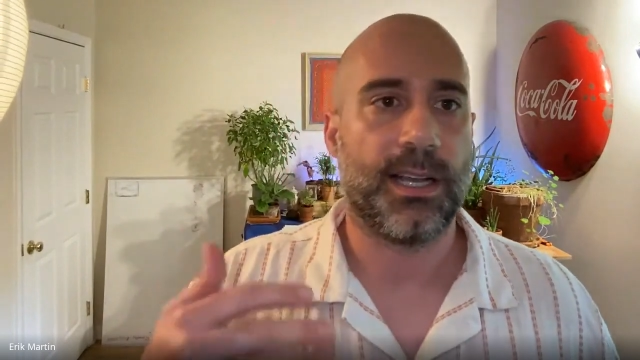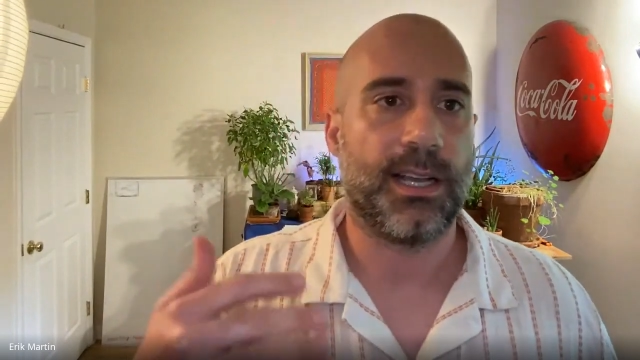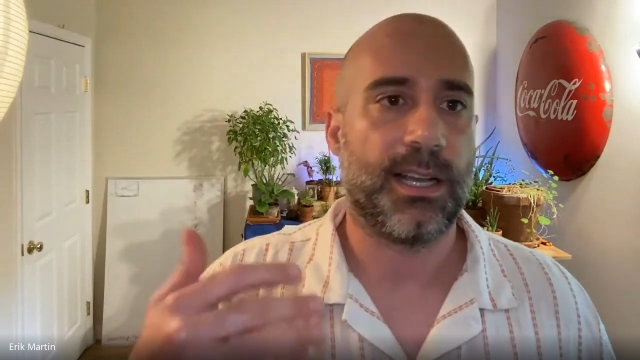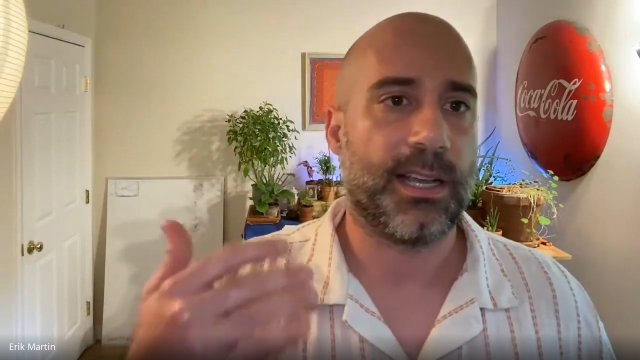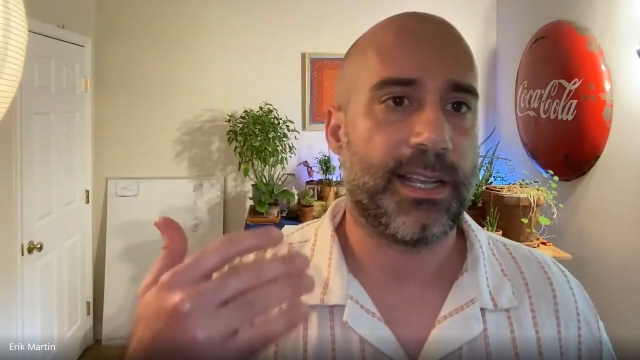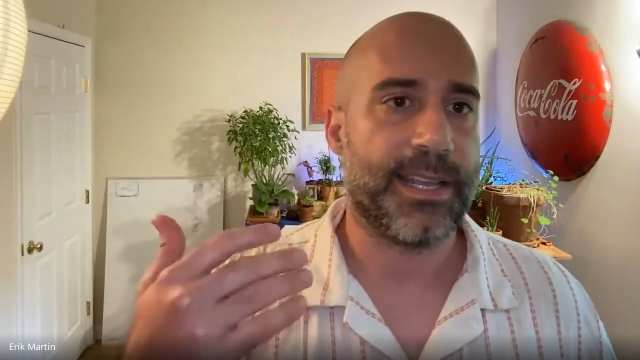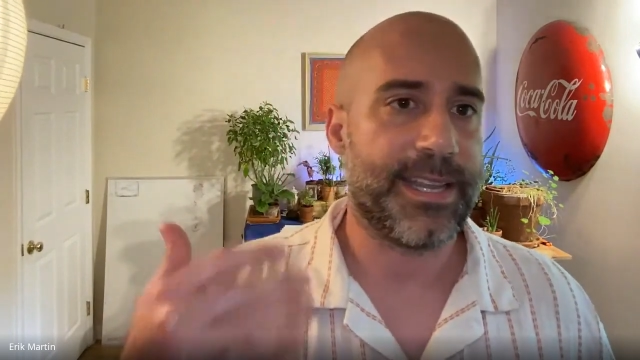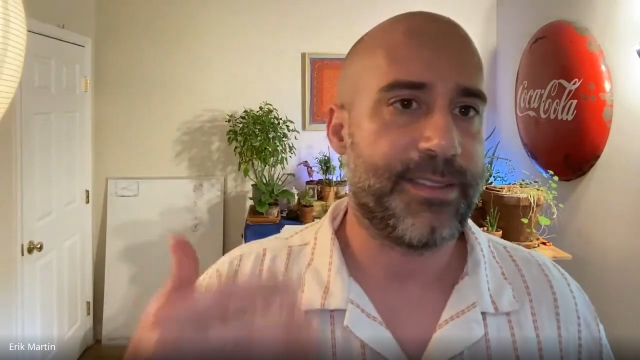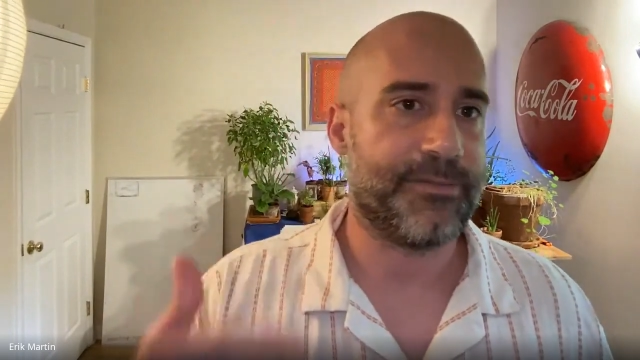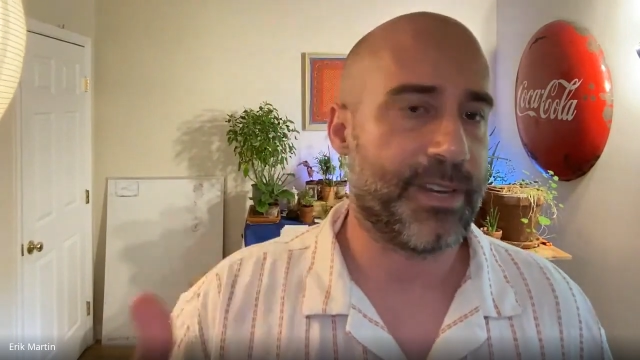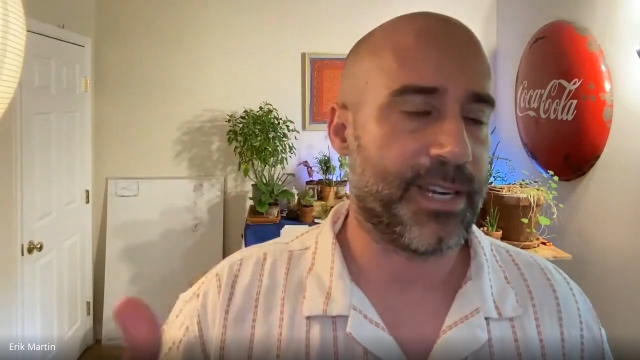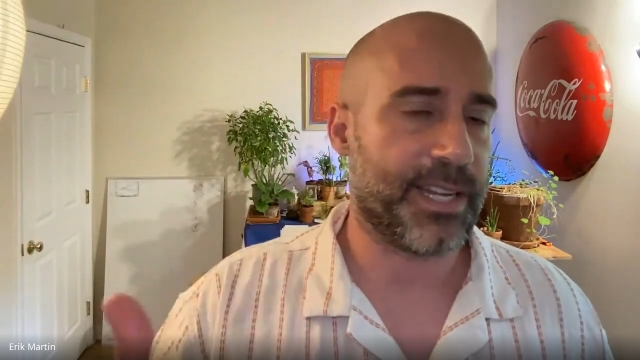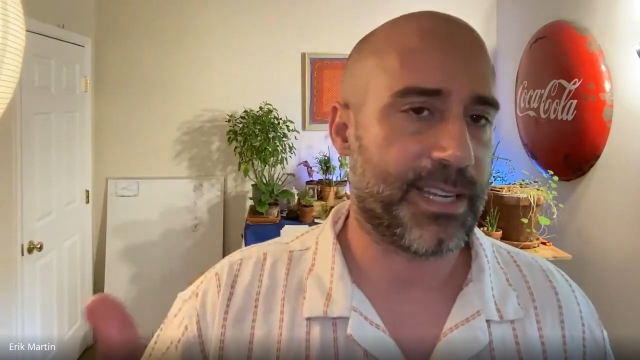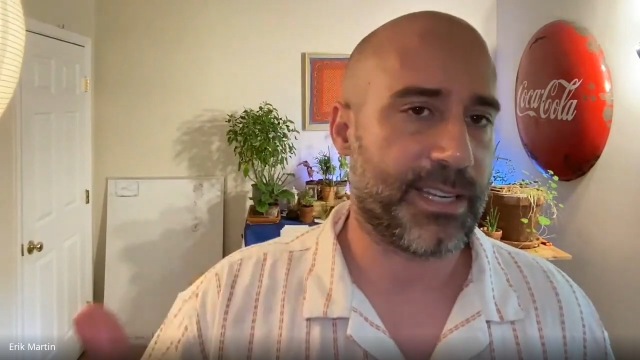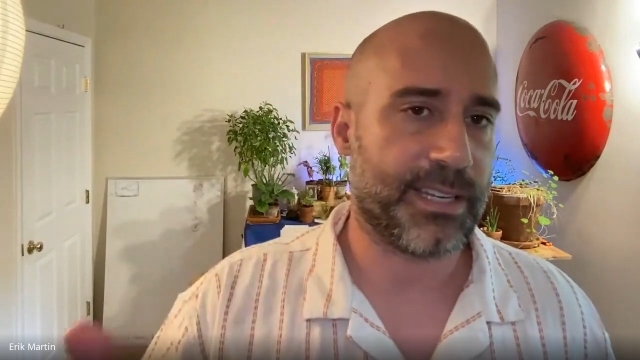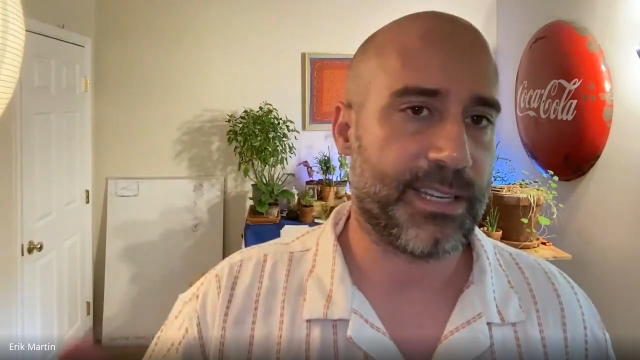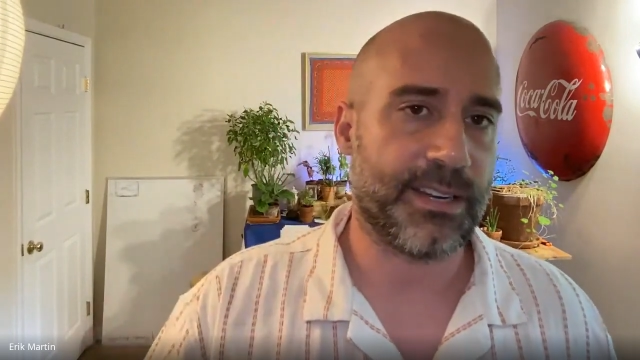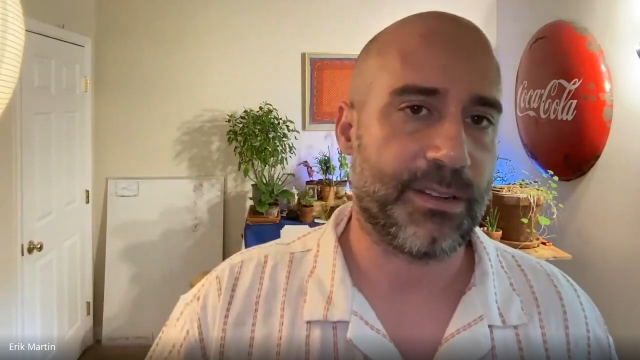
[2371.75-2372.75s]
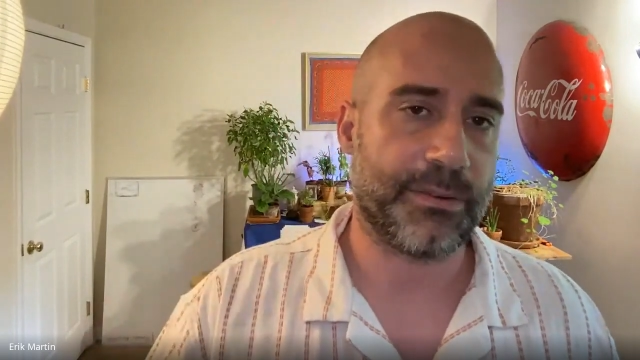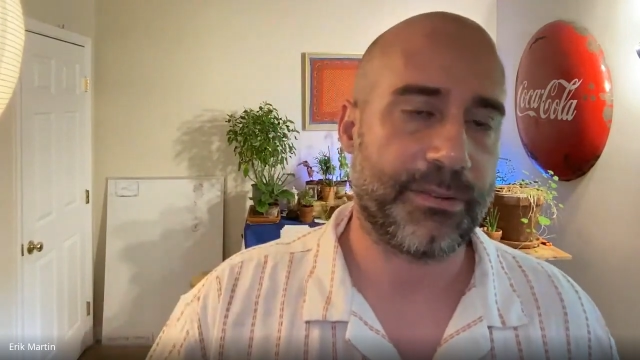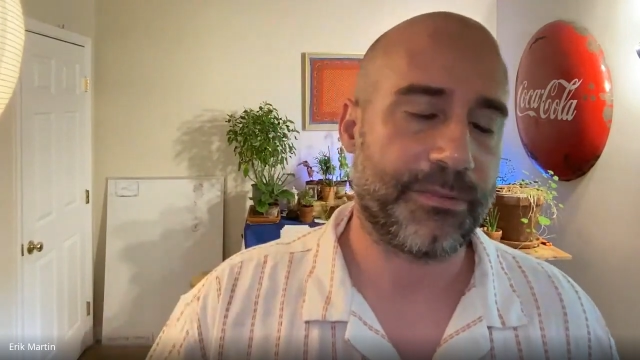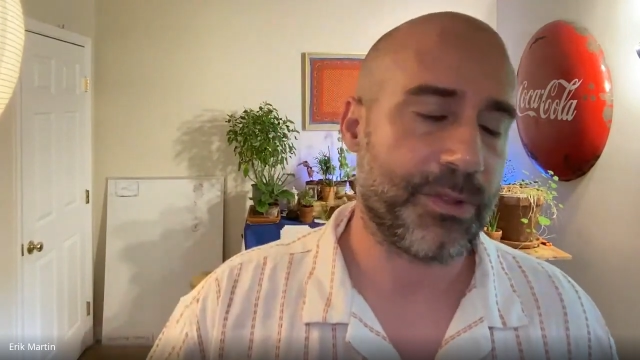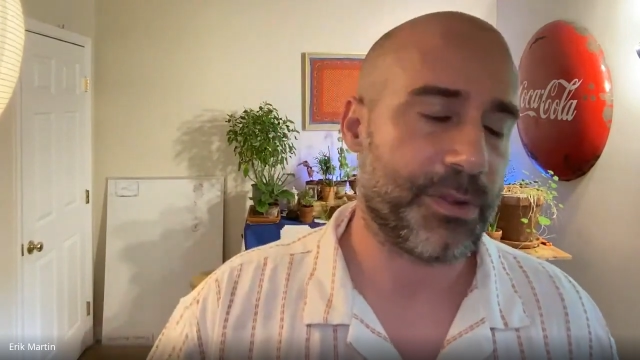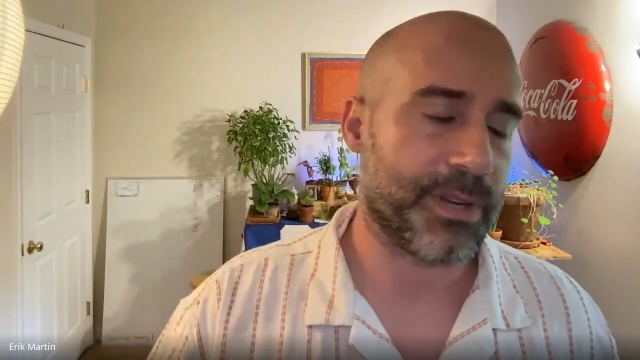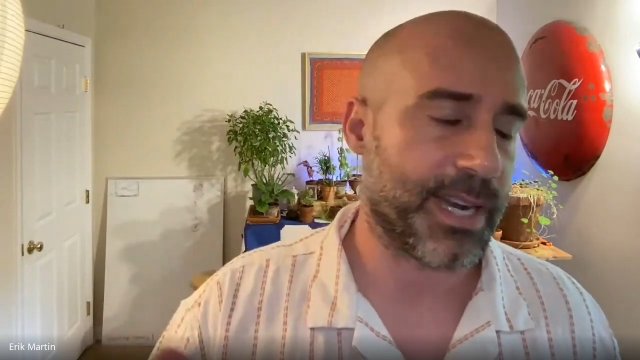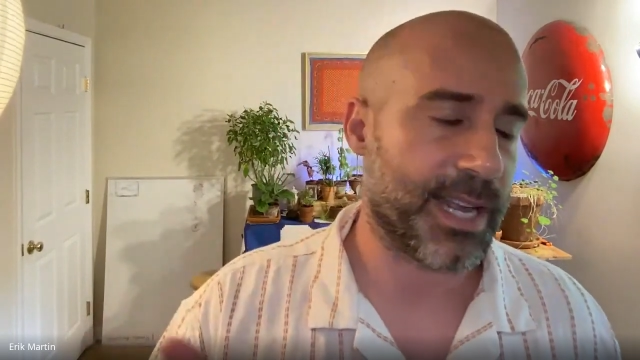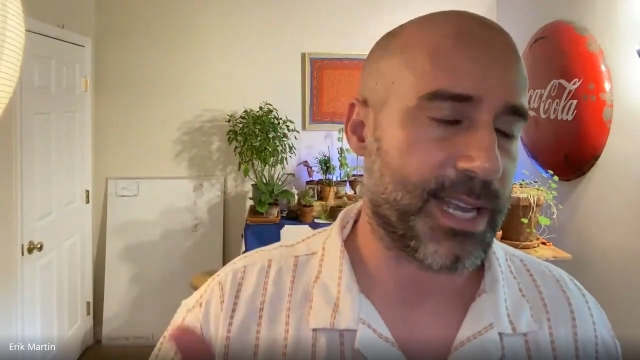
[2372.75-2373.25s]
even, if
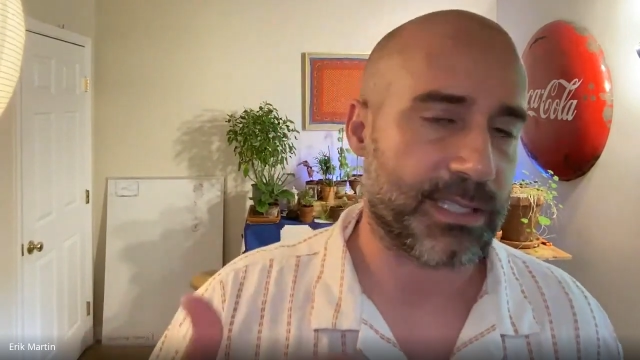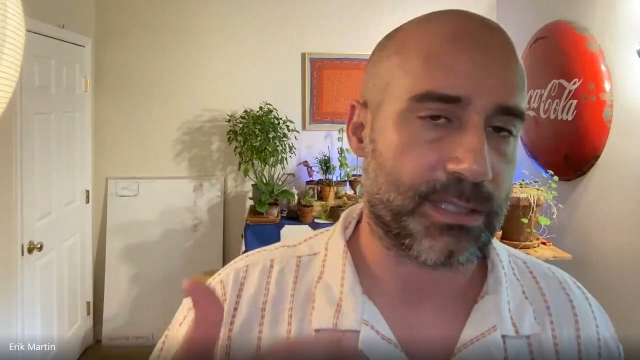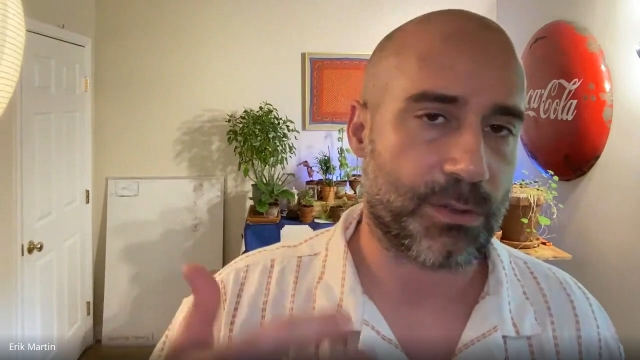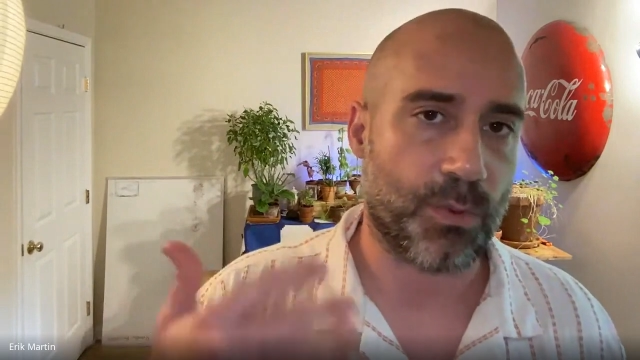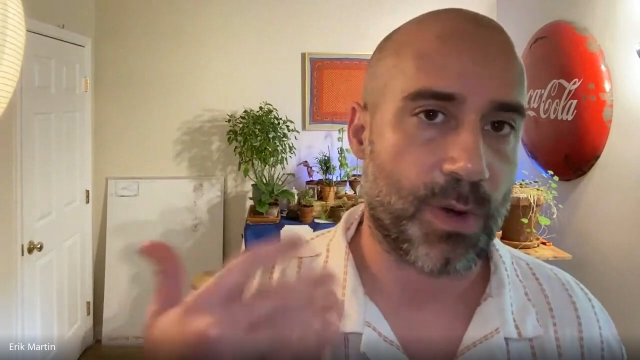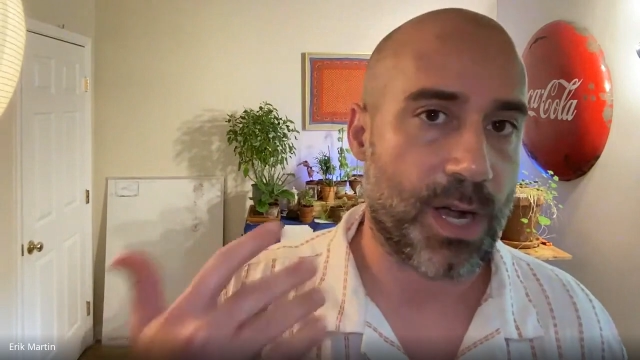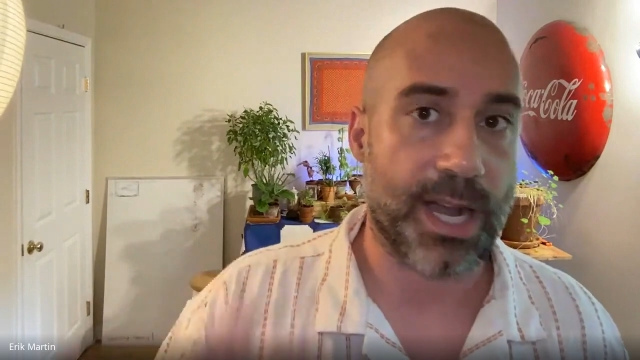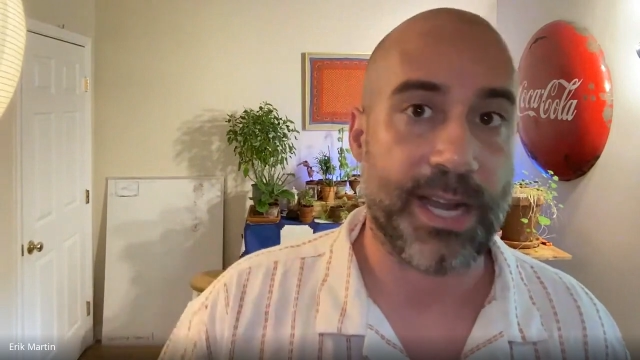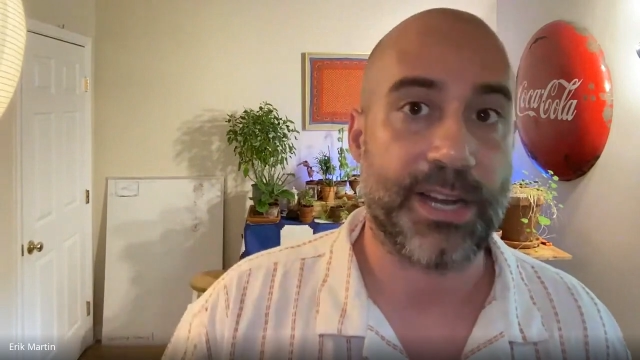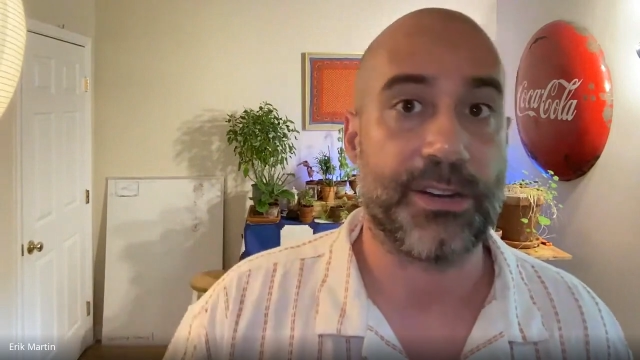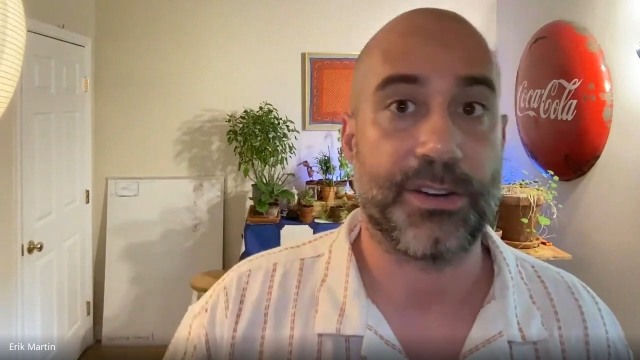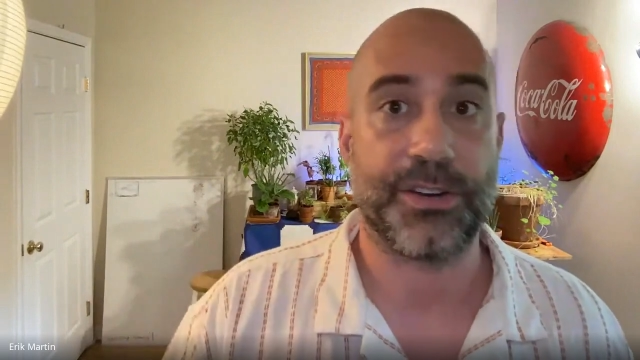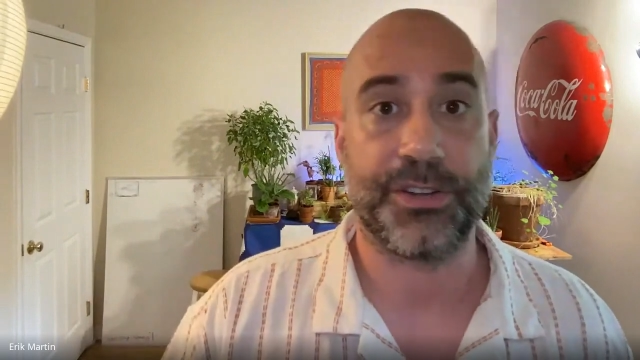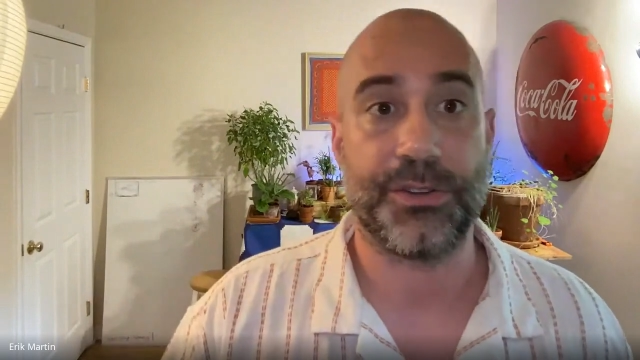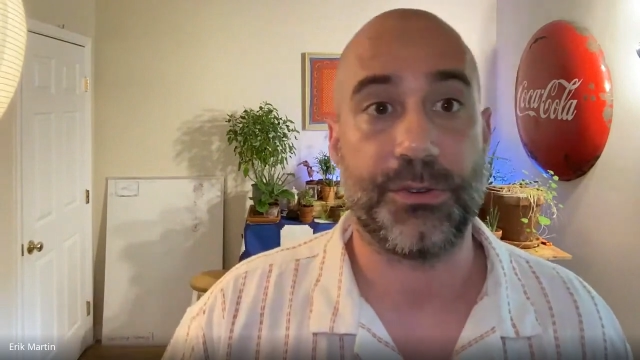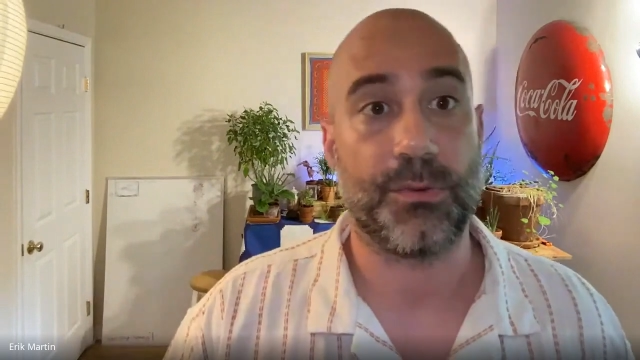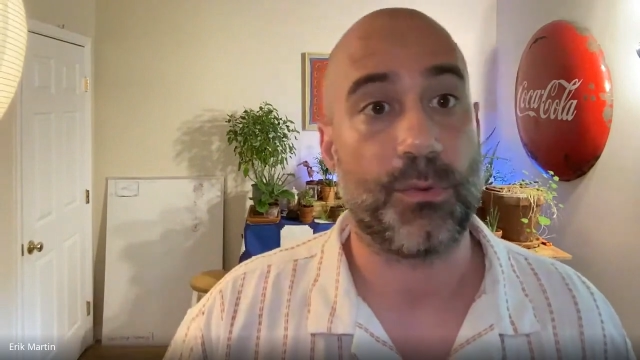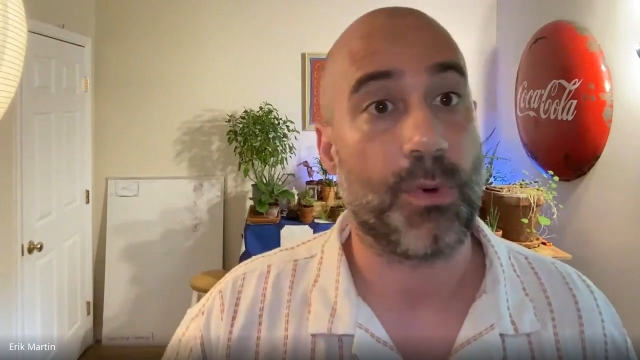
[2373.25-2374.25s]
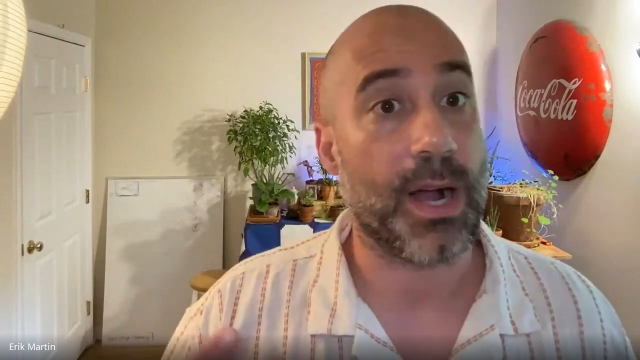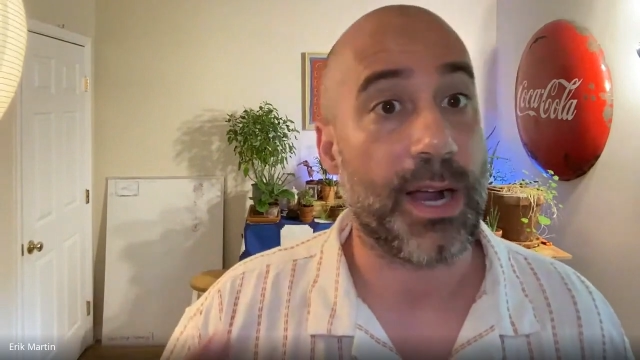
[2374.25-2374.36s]
you can ask, why are you